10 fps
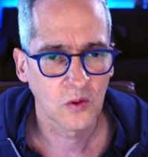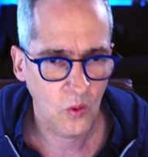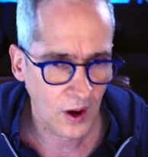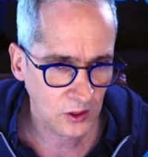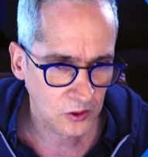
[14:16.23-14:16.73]

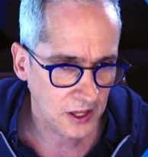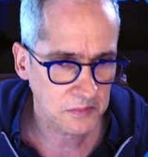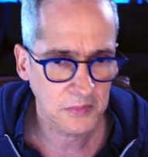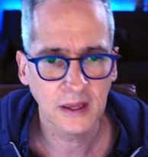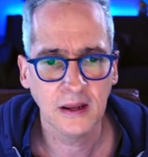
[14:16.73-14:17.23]
what does
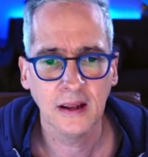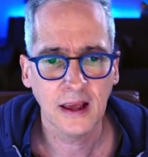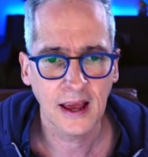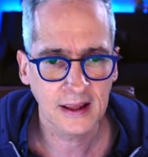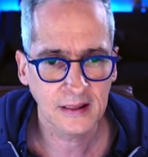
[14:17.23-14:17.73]
that
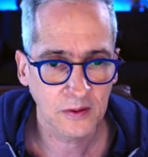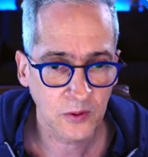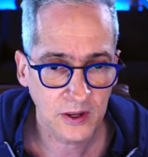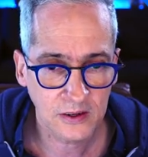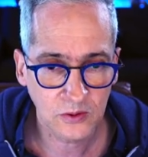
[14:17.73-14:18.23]
mean, and that
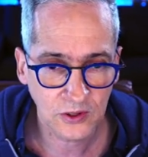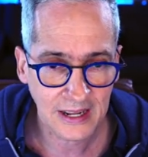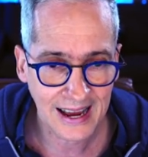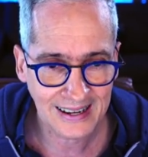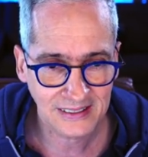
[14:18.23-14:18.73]
we are
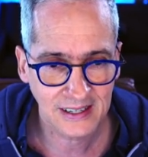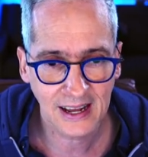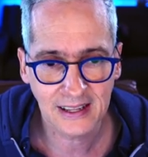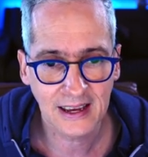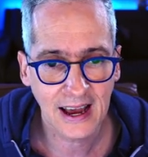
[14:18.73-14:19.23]
using Astra
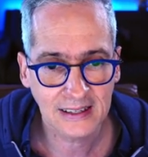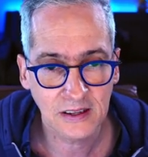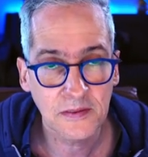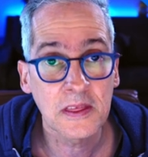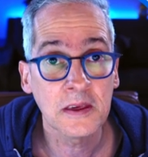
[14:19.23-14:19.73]
as the
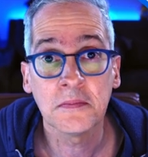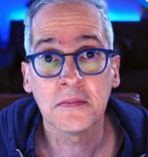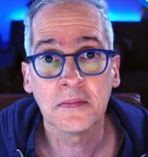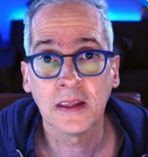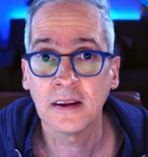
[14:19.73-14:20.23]
active theme.
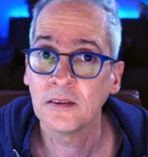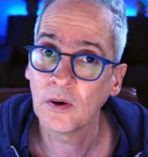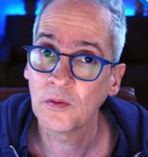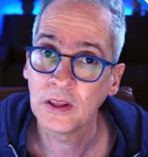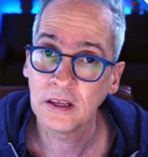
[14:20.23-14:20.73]
That is
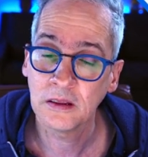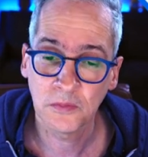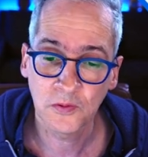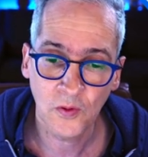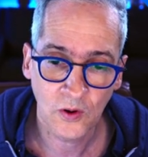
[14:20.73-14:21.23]
what we did
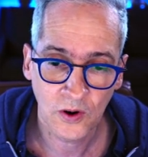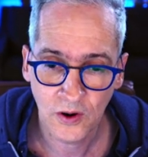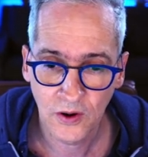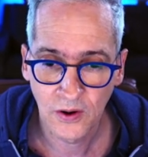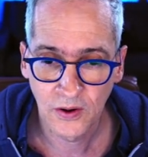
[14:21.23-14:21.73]
before.
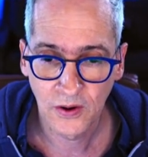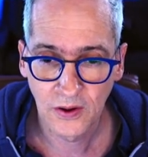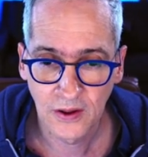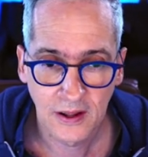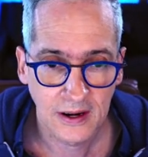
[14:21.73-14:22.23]

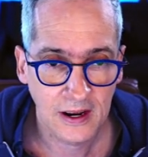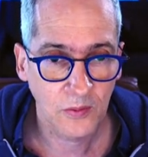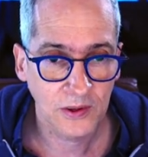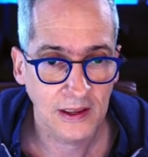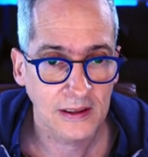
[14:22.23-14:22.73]
Now
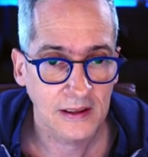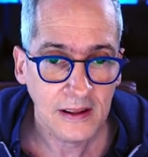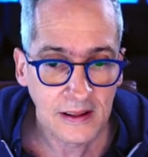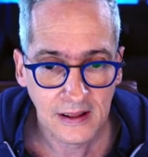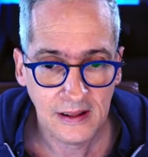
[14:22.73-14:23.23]
we say
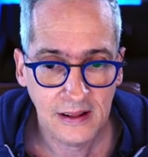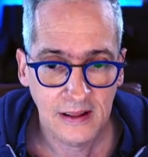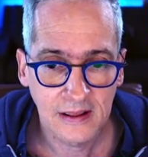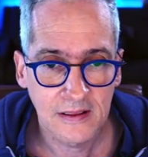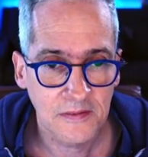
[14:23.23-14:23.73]

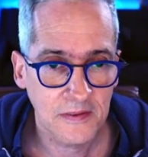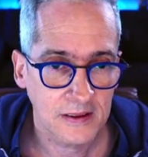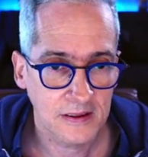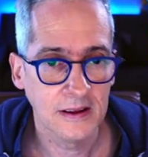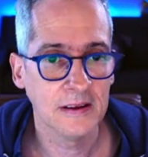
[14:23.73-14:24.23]

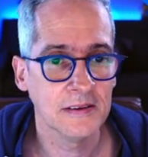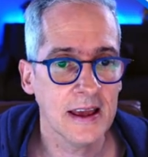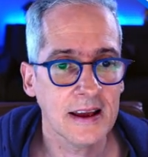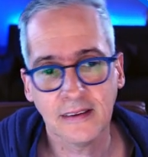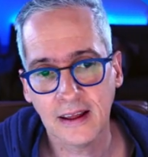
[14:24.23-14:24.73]
uh,
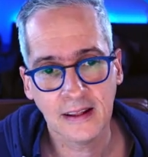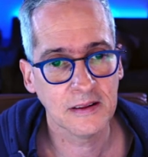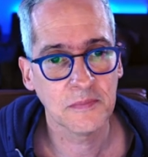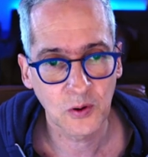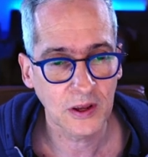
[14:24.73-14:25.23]
next, and
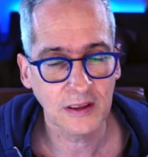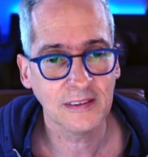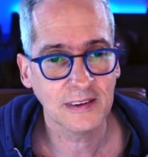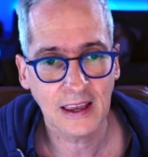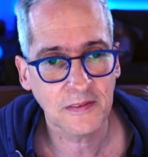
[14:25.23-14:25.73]
the plugin
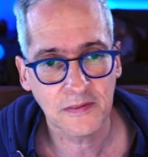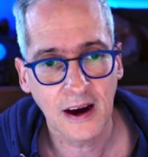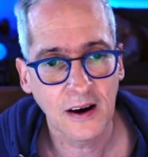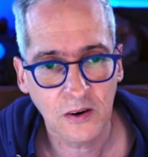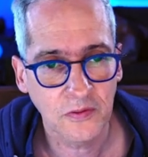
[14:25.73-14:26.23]
saves
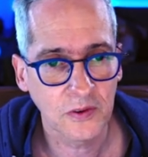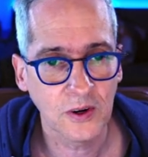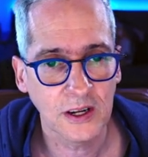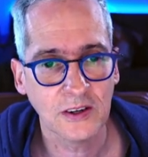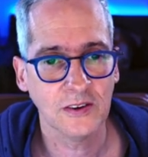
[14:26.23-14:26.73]
our
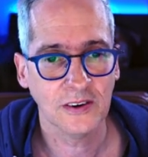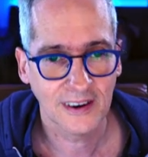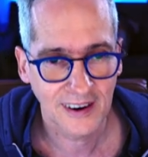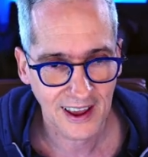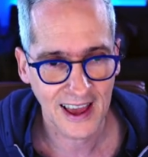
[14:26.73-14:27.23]
configuration,
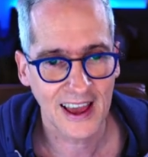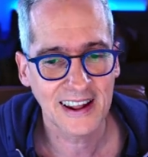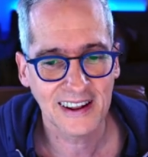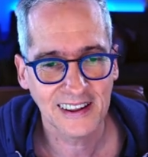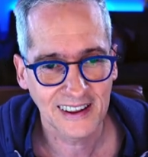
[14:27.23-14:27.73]

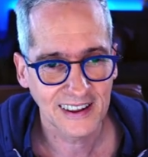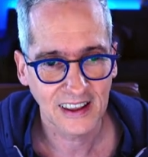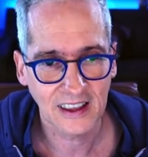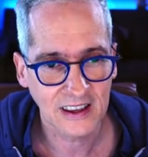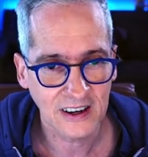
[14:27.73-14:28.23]
and
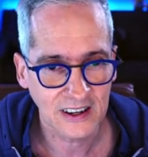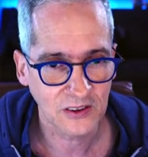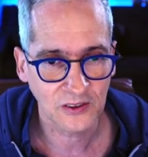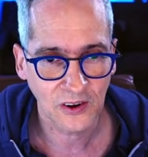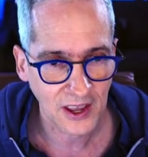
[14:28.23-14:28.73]
it greets
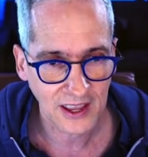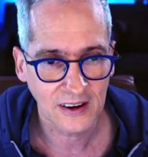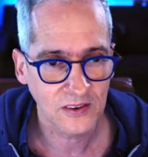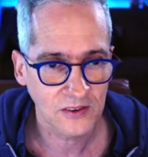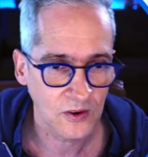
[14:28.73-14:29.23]
us,
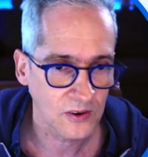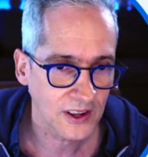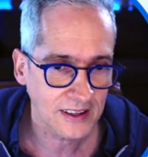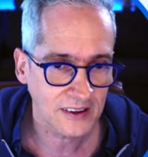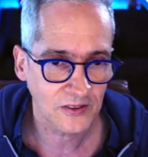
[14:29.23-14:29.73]
okay, your
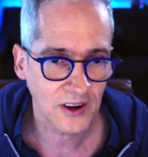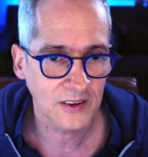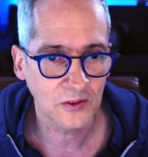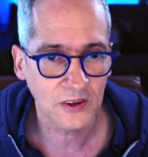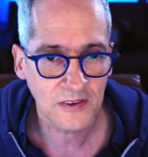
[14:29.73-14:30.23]
site is ready
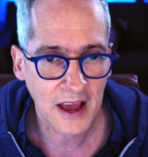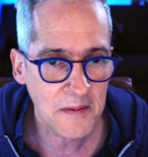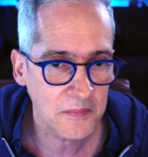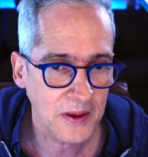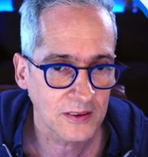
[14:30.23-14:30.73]
to serve A
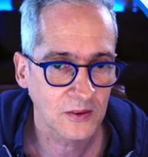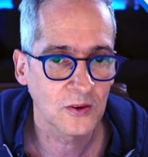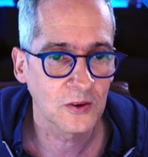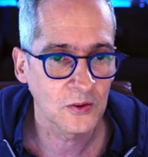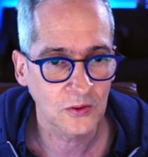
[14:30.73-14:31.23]
M P pages to
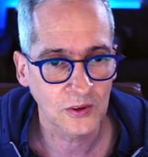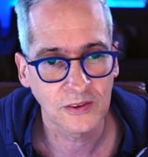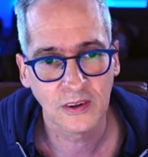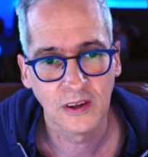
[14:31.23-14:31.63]
your users.